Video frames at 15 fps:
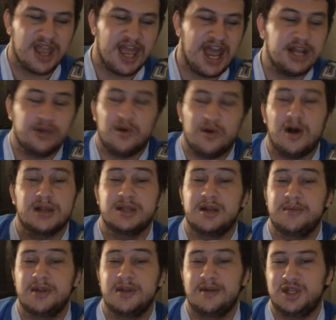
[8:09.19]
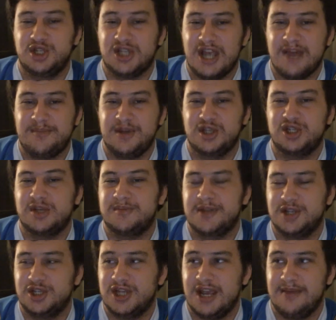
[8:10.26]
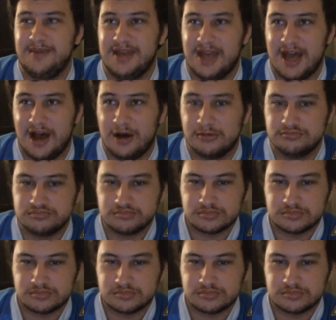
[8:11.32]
Eddie lost the WWE Championship to JBL,